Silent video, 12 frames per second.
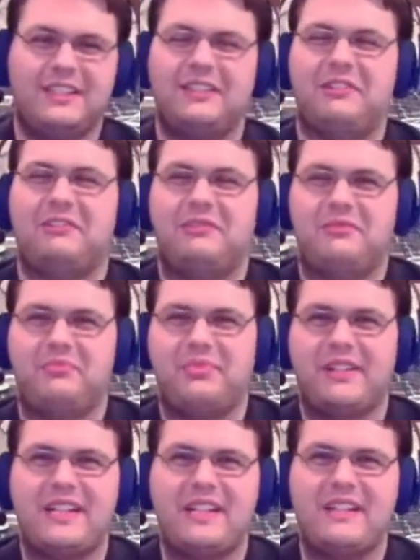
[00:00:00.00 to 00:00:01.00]

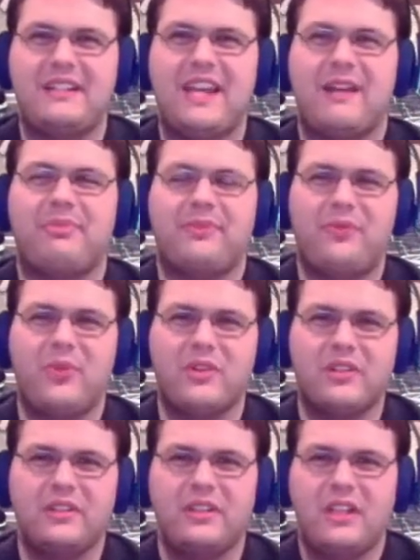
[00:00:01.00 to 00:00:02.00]
But yeah,
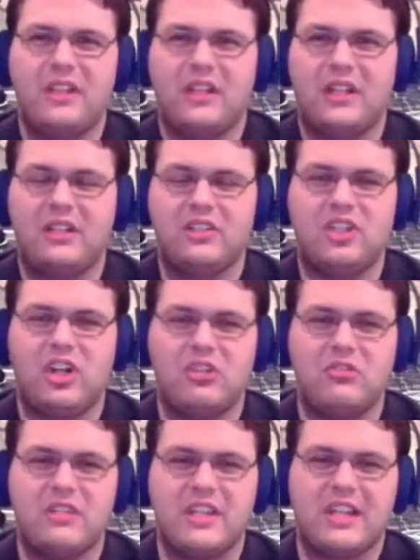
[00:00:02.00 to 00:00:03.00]
before
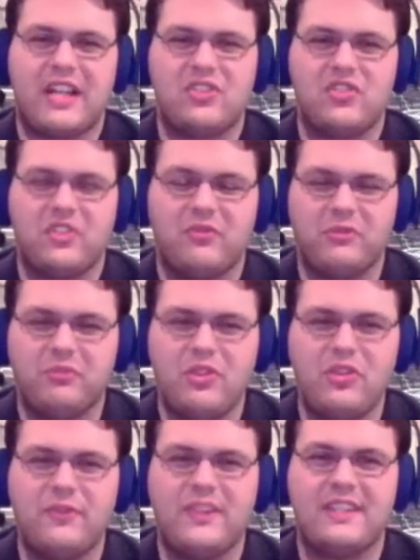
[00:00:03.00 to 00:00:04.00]
Ko can actually
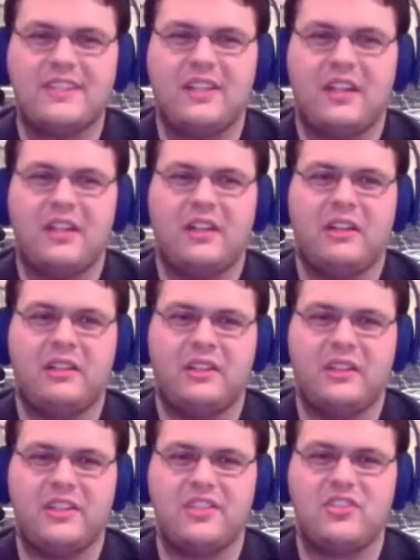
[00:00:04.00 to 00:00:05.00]
remove this
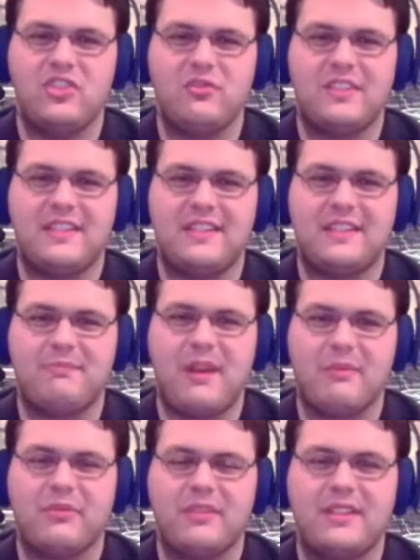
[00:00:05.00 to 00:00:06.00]
nuisance's
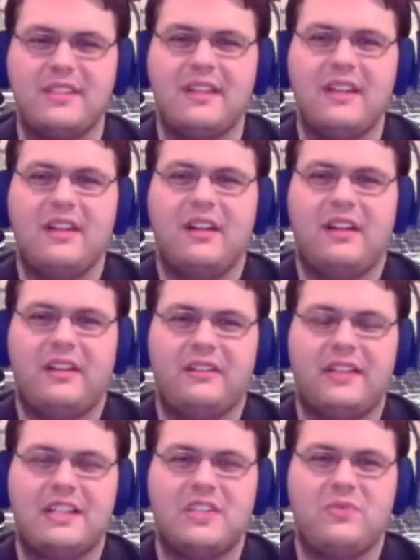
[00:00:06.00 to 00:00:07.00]
memories,
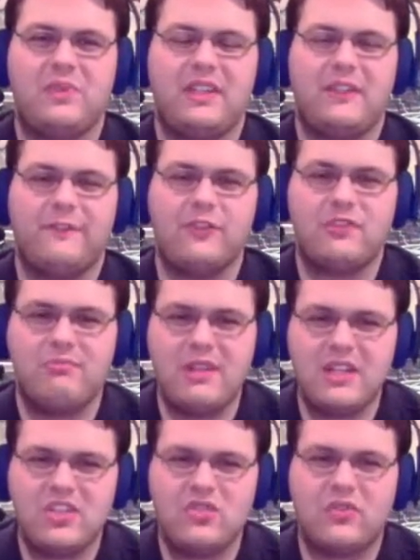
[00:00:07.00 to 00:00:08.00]
that's when the first
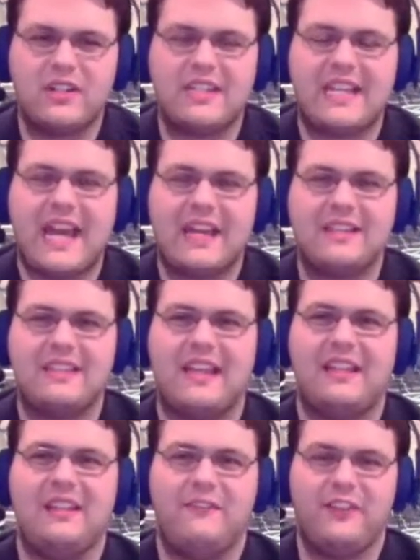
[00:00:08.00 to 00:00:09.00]
Minosaur attacks
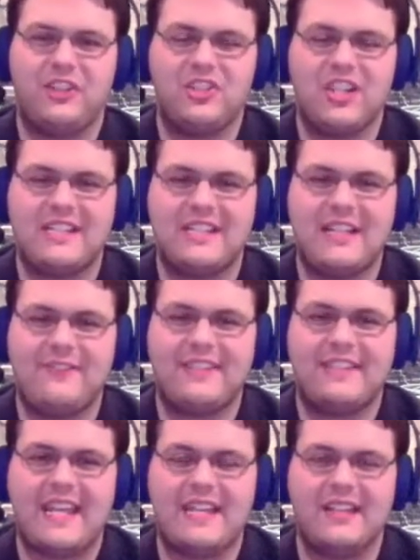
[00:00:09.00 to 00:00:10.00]
and the village gets
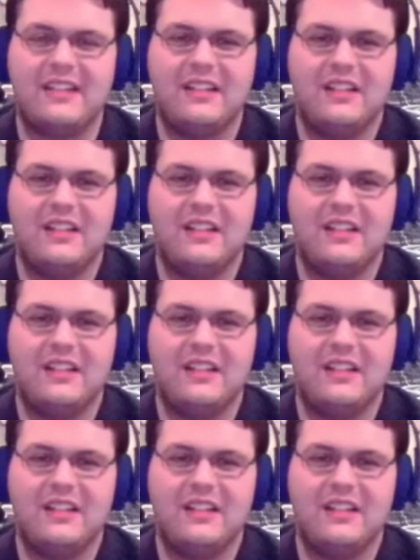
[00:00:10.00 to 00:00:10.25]
devastated.